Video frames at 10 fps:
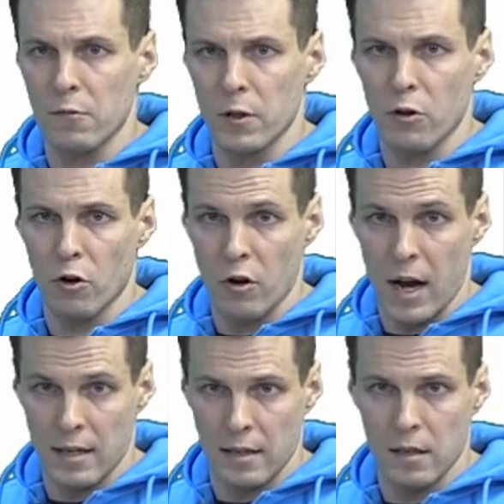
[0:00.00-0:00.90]
return on
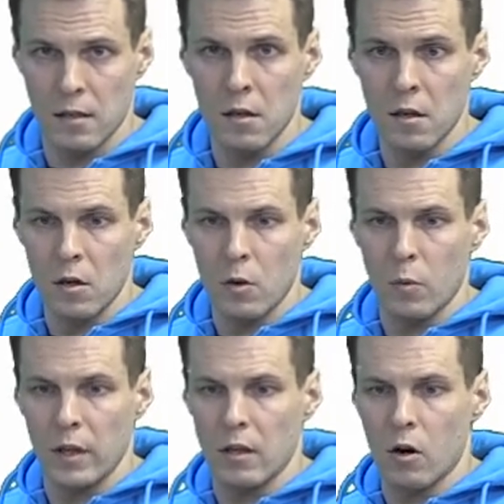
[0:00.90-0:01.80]
assets
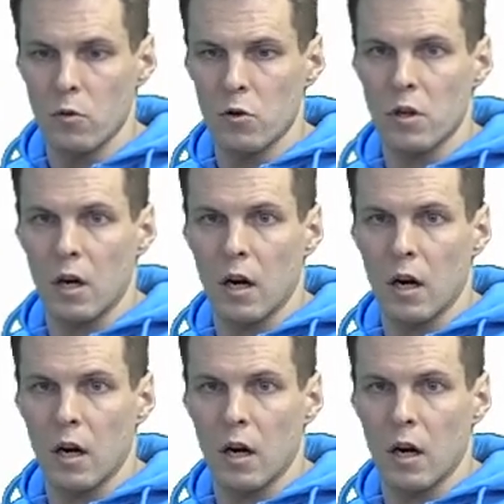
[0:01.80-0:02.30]
with those